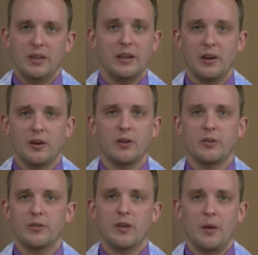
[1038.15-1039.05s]
that
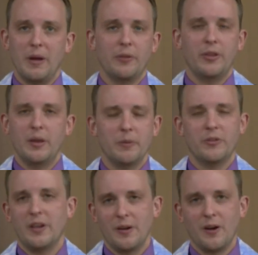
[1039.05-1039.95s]
cares about
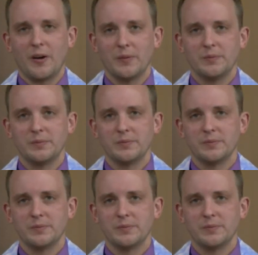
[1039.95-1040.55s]
them as they are.